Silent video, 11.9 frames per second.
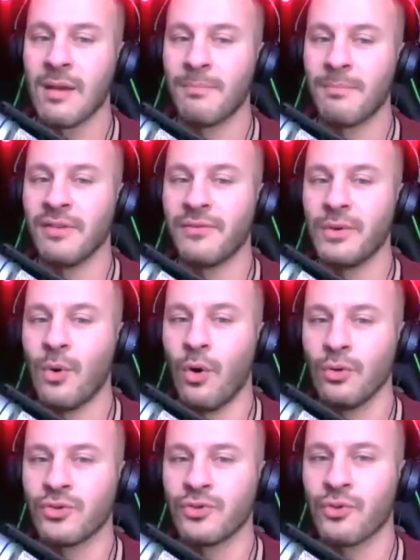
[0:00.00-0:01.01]
But if you
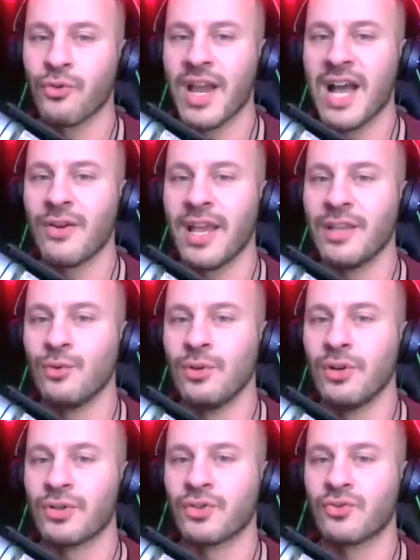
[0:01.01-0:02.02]
hold your ground and you
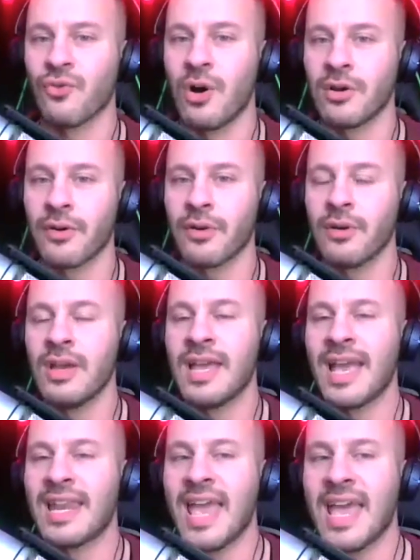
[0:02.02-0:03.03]
look stronger
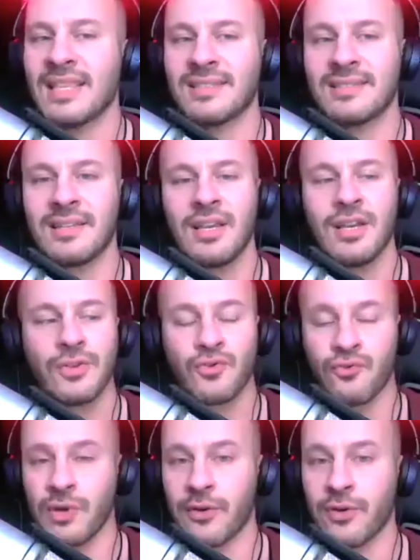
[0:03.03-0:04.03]
and hence
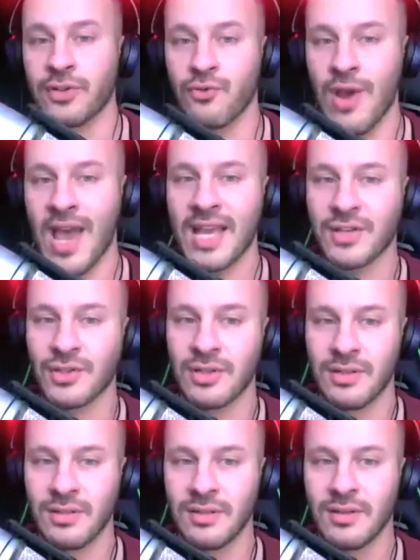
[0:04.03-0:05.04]
trigger
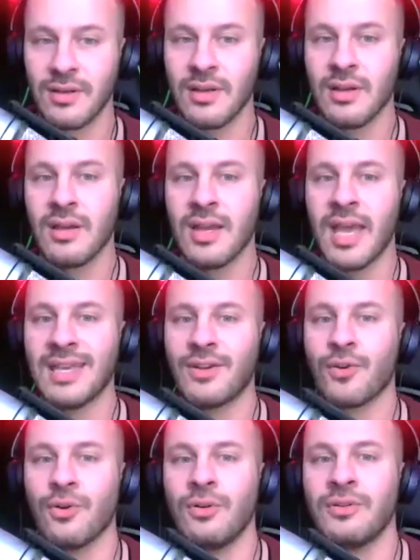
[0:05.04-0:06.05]
attraction, a
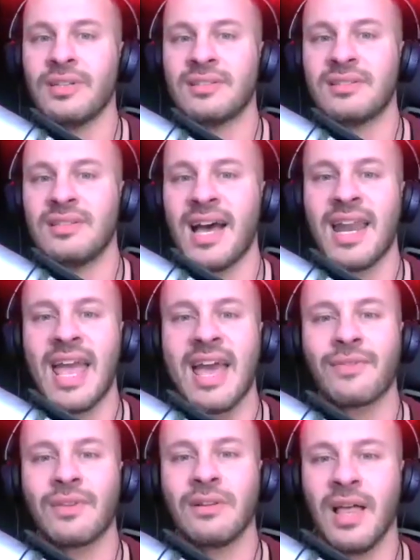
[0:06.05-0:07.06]
girl does not
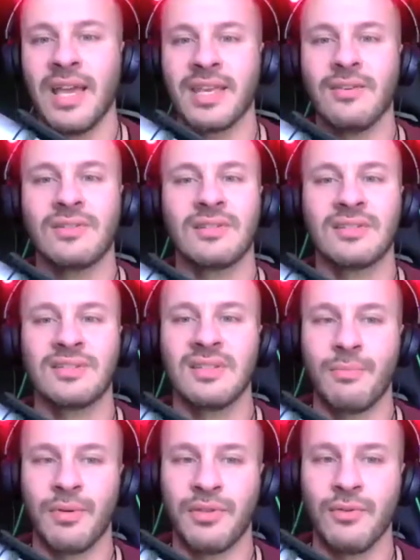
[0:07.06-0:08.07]
have to like you to
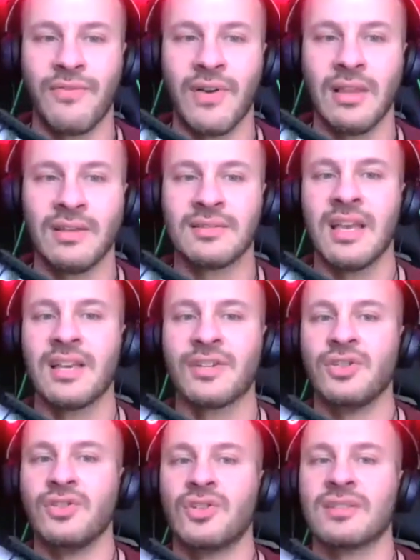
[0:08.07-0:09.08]
sleep with you, fellas.
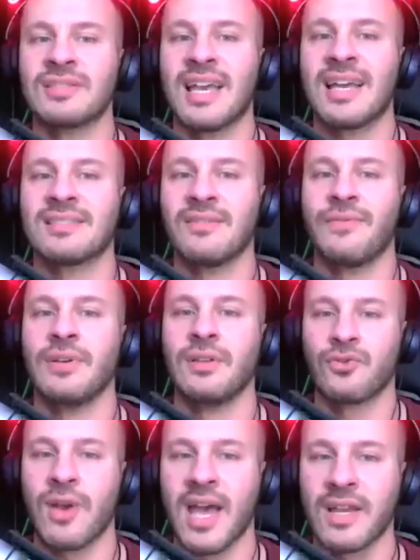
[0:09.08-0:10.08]
She just has to feel
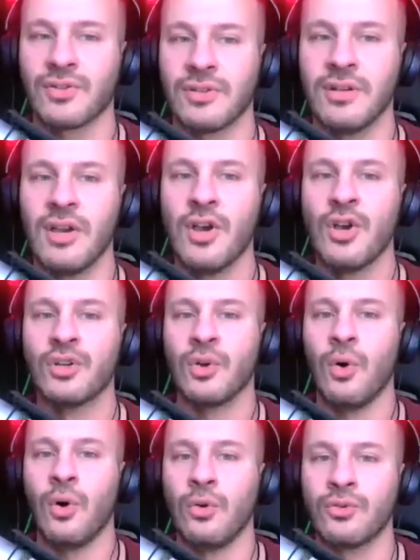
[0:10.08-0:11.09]
attraction.
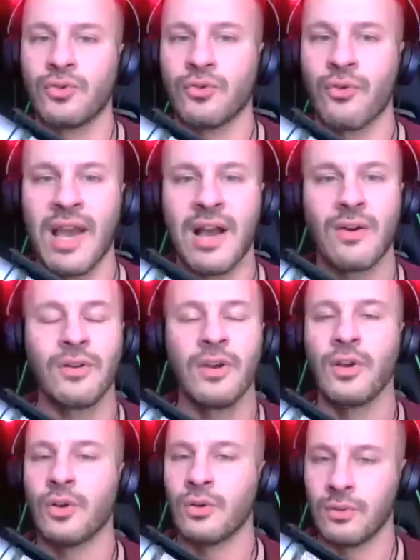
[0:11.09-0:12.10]
So hold your ground.
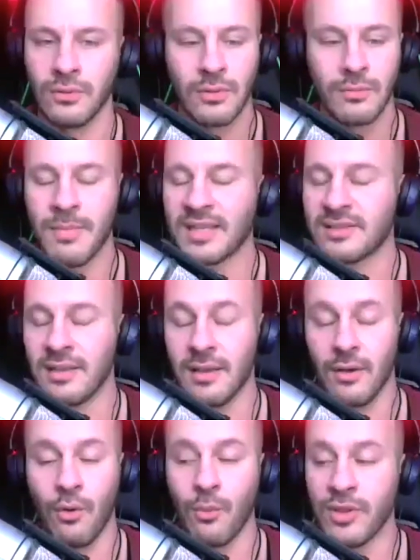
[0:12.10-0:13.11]
Makes eh,
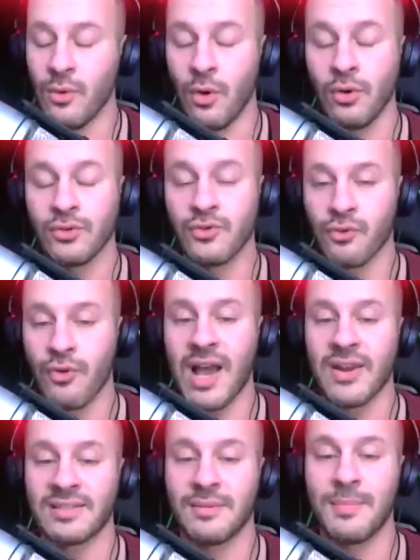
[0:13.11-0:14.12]
when you hold your ground as a